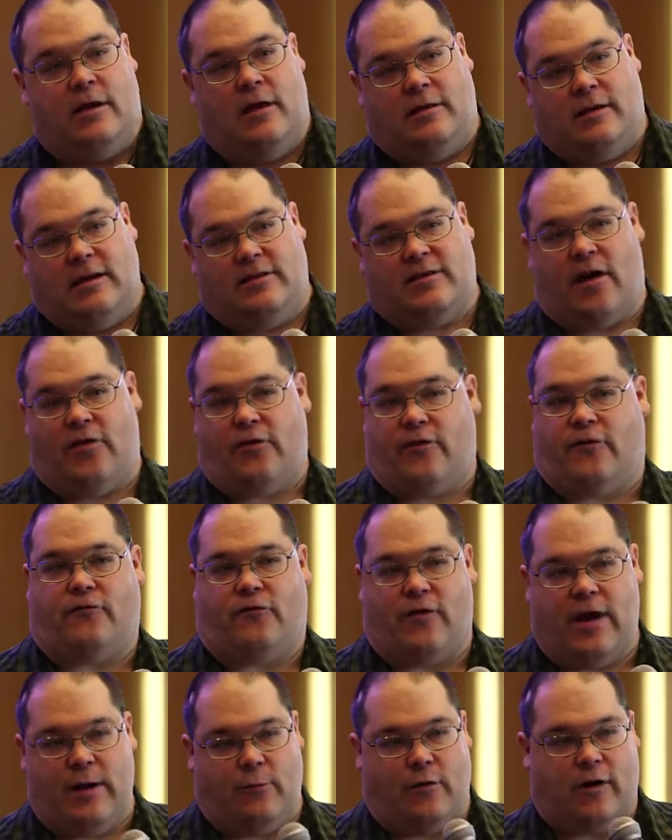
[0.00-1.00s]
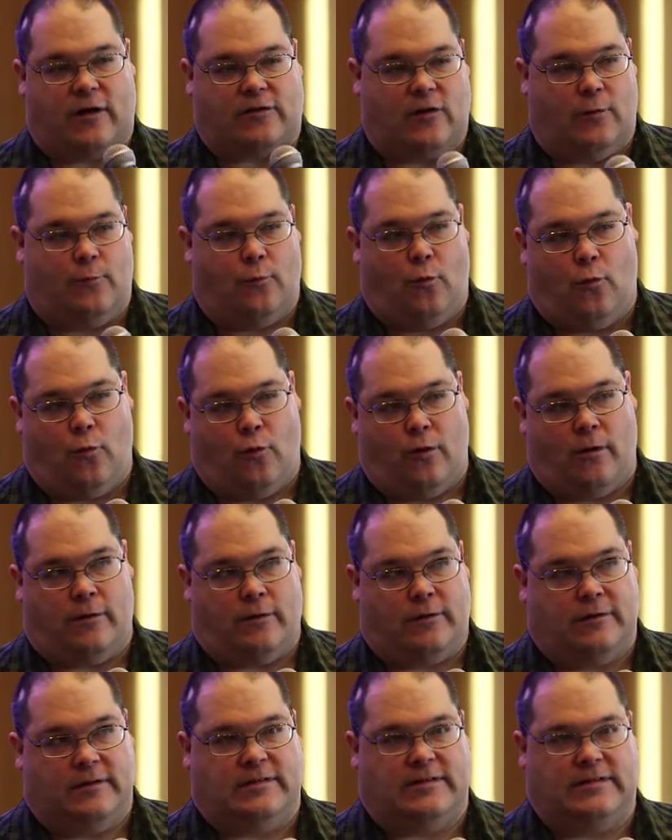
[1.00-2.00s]
These other frameworks are more
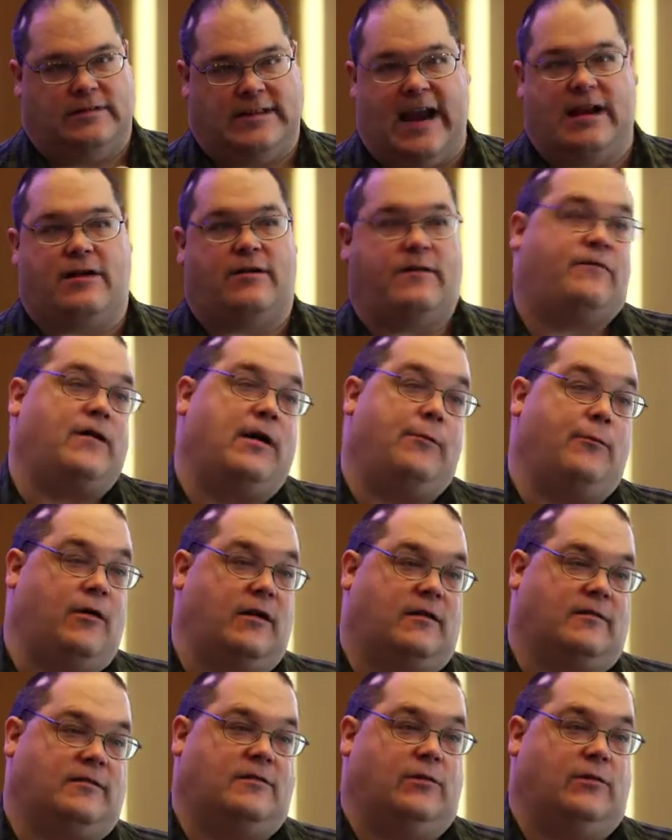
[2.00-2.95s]
standard frameworks.